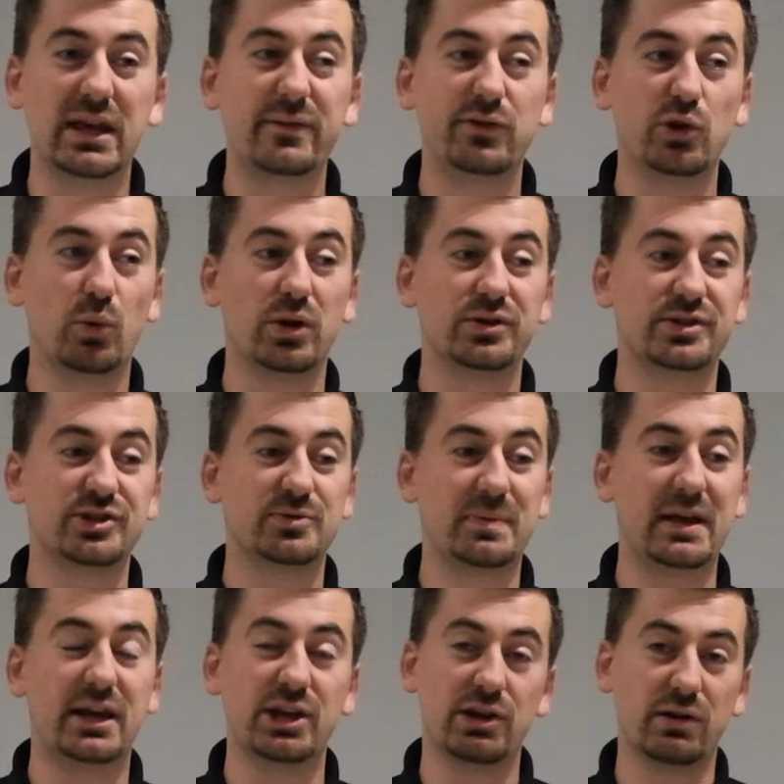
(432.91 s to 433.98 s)
If you want to
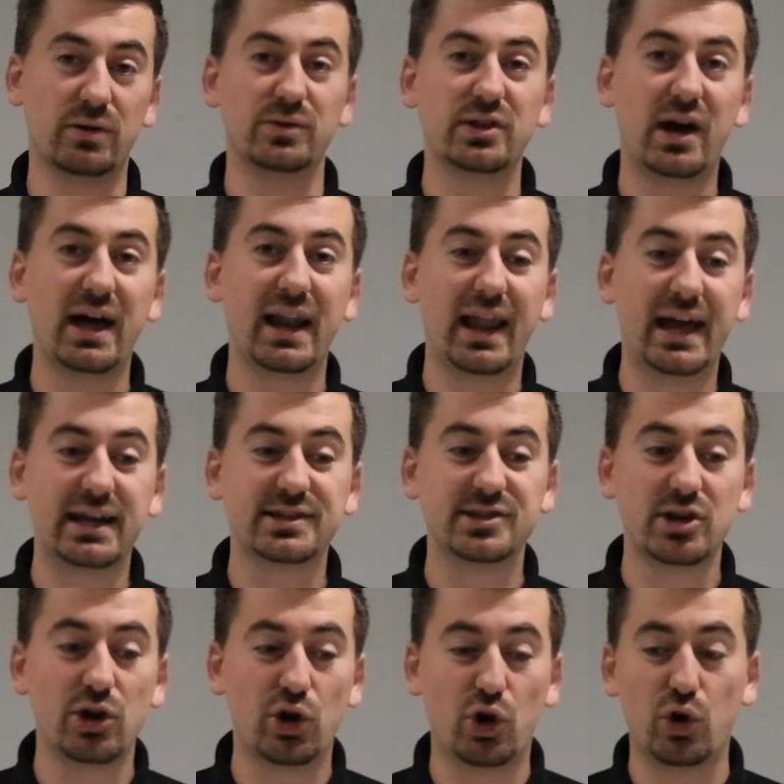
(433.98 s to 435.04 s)
speak in your own
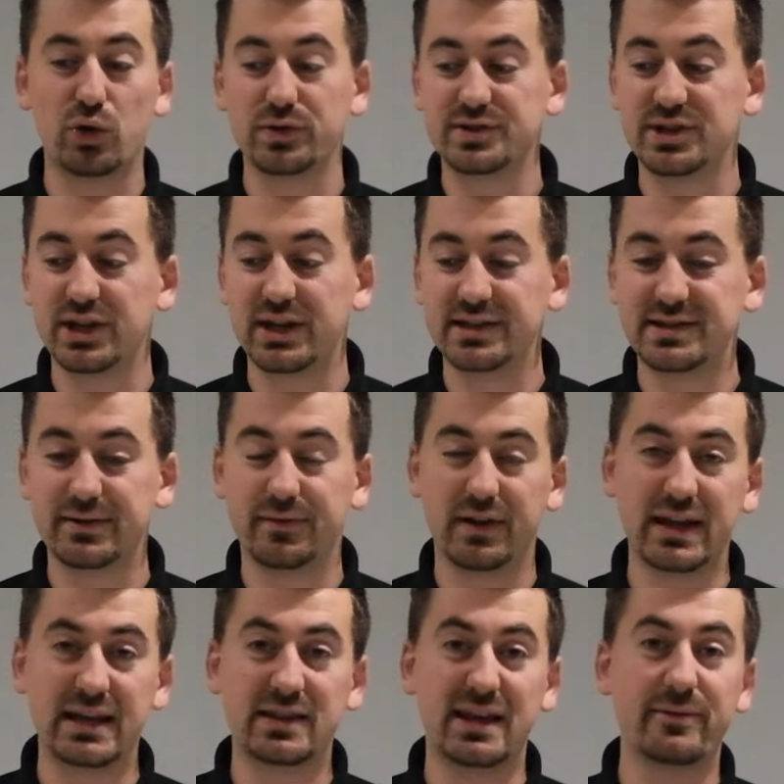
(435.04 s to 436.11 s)
dialect, or
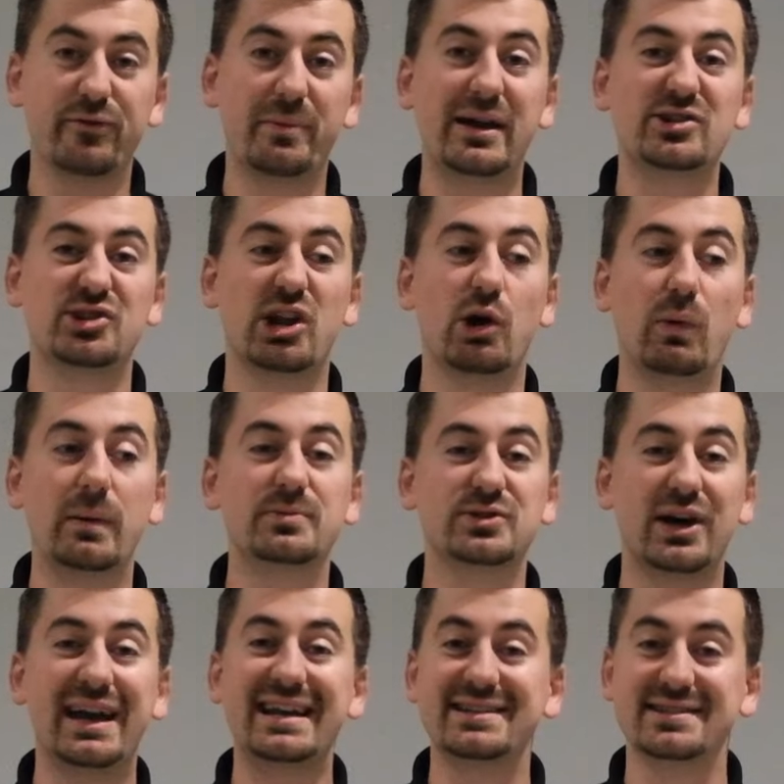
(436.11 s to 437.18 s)
alternatively the information on our
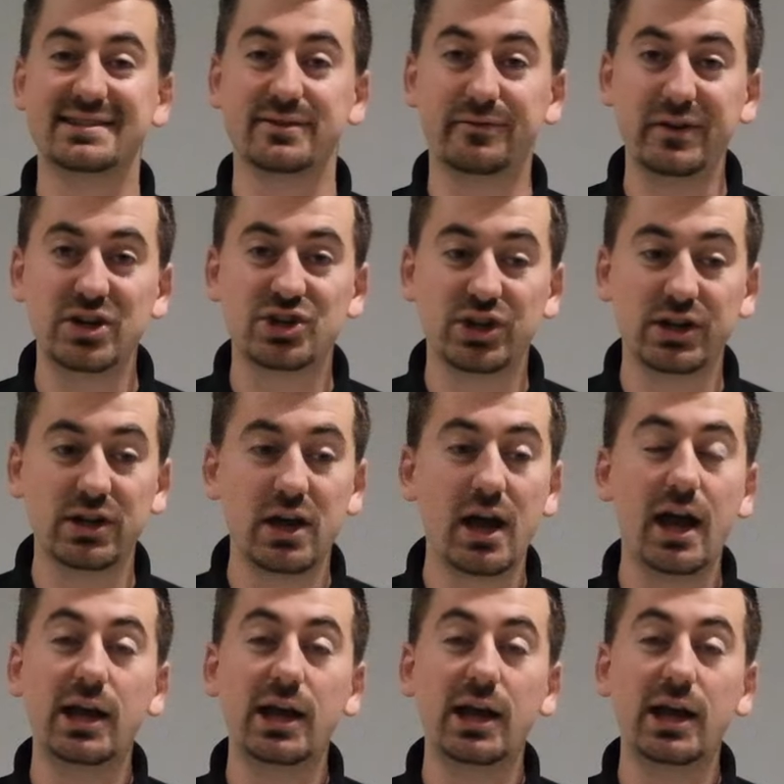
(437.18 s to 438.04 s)
website isn't sufficient,